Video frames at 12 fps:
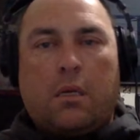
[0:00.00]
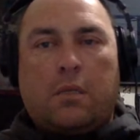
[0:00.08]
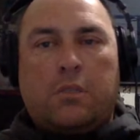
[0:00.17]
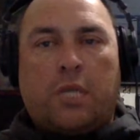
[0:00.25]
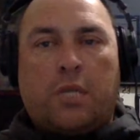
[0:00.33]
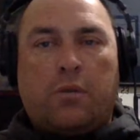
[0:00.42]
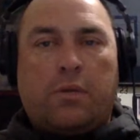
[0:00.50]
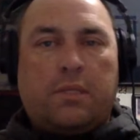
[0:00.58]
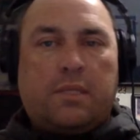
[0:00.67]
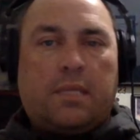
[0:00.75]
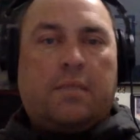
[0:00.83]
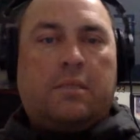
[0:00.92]
you can
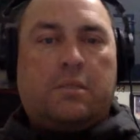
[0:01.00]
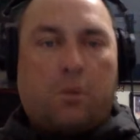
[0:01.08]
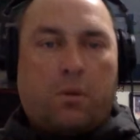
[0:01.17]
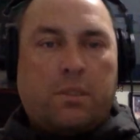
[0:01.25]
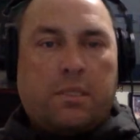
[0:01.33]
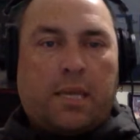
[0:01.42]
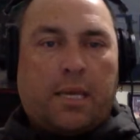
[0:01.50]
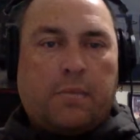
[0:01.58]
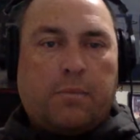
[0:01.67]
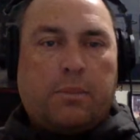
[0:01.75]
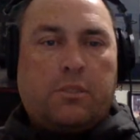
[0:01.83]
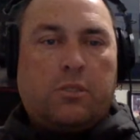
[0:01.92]
say this is always the case,
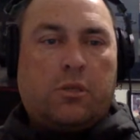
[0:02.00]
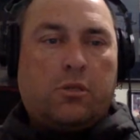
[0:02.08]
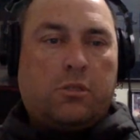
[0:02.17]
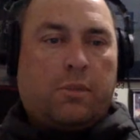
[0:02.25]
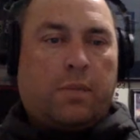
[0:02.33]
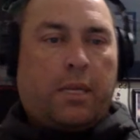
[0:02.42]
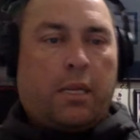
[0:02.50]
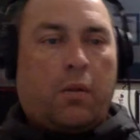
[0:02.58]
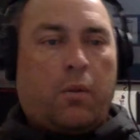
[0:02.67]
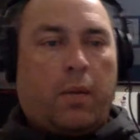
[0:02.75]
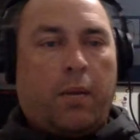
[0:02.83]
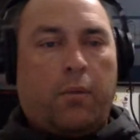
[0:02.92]
but the Chargers have been getting
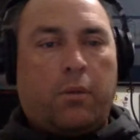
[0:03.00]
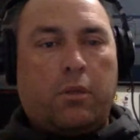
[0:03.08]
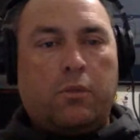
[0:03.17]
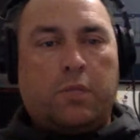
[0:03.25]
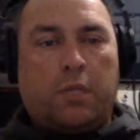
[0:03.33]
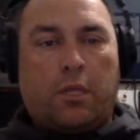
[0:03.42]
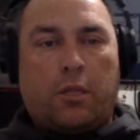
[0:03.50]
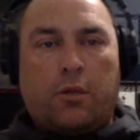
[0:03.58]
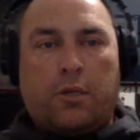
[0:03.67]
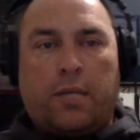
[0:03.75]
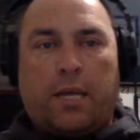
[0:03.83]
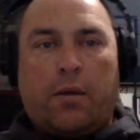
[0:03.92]
away with losing
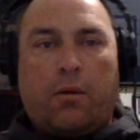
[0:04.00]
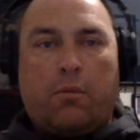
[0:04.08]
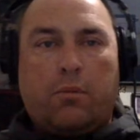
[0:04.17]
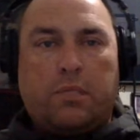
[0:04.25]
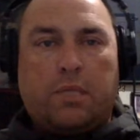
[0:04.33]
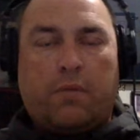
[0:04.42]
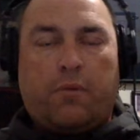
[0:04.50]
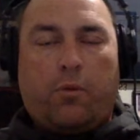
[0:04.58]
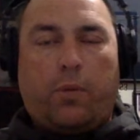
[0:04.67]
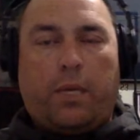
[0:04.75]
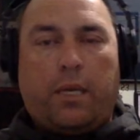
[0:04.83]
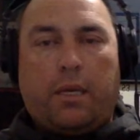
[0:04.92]
third down almost every
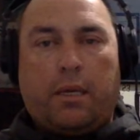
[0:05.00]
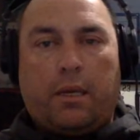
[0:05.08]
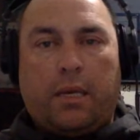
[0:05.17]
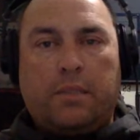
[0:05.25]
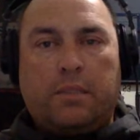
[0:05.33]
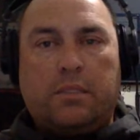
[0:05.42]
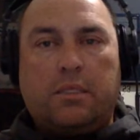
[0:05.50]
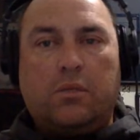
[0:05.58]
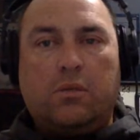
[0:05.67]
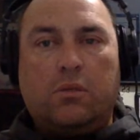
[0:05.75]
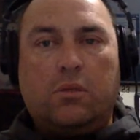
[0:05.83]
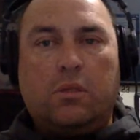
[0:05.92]
week and
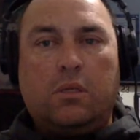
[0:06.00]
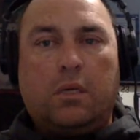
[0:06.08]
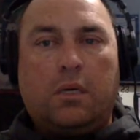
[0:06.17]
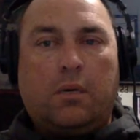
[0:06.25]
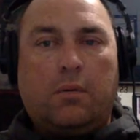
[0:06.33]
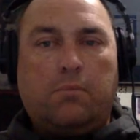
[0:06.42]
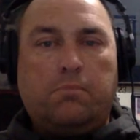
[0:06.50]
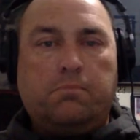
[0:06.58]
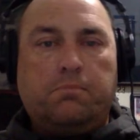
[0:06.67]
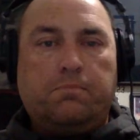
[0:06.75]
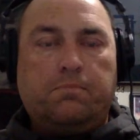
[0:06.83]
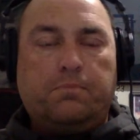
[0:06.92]
still
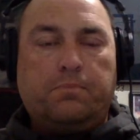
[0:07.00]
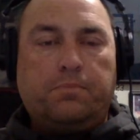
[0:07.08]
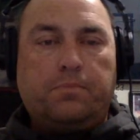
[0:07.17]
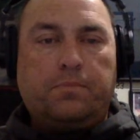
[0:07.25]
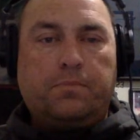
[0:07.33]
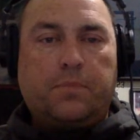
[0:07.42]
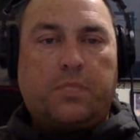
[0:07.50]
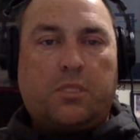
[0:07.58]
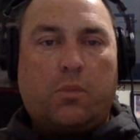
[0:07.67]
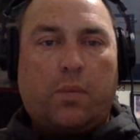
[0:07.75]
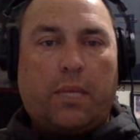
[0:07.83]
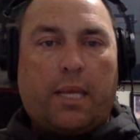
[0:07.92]

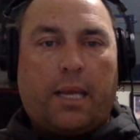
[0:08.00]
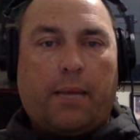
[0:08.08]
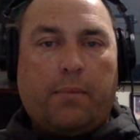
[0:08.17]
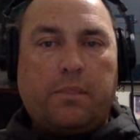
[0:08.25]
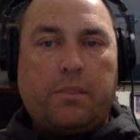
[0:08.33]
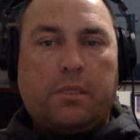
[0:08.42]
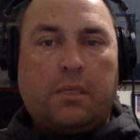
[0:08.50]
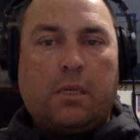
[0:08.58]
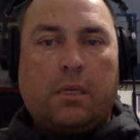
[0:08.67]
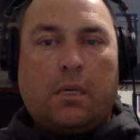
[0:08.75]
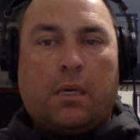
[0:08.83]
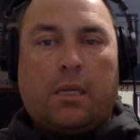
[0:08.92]
winning games.
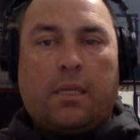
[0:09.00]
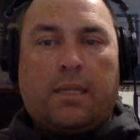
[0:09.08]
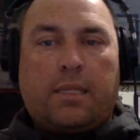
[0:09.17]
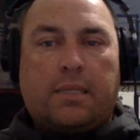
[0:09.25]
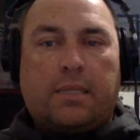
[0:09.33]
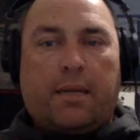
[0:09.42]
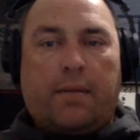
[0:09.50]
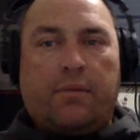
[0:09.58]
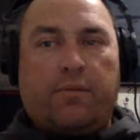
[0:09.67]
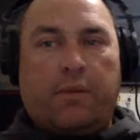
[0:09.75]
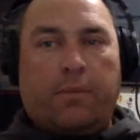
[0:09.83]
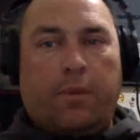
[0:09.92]
I think that's going to have to
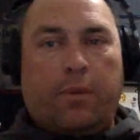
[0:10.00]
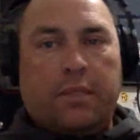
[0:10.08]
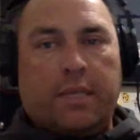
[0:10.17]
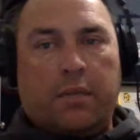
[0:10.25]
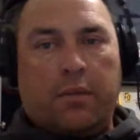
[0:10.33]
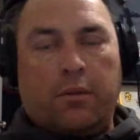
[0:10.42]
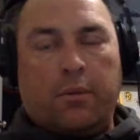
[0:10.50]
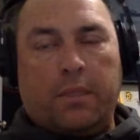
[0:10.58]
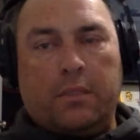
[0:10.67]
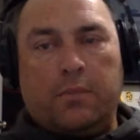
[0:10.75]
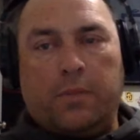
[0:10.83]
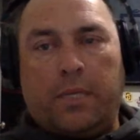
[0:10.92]
flip on its head a little bit
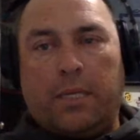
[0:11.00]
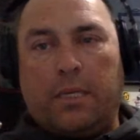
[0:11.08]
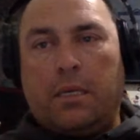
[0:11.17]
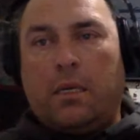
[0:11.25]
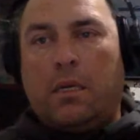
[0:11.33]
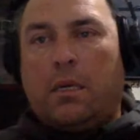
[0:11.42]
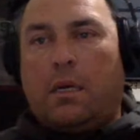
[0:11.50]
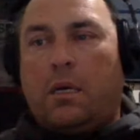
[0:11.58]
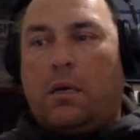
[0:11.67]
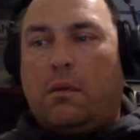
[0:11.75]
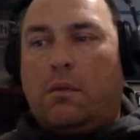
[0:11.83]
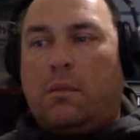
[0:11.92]
this week.
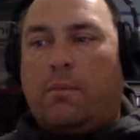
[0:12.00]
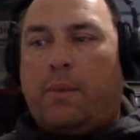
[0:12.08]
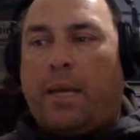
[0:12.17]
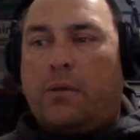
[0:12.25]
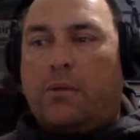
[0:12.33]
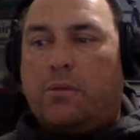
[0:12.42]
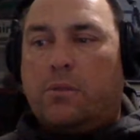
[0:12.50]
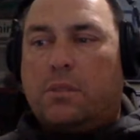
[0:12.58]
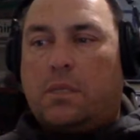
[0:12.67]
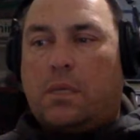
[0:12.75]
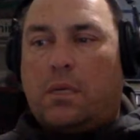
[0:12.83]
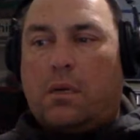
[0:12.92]
The Bengals
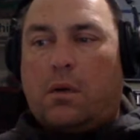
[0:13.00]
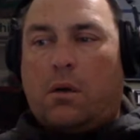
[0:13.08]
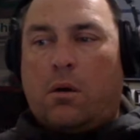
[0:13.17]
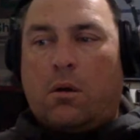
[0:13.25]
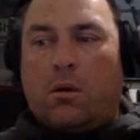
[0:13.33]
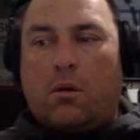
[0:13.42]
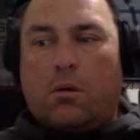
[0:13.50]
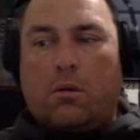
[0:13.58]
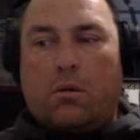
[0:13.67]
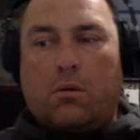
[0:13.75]
are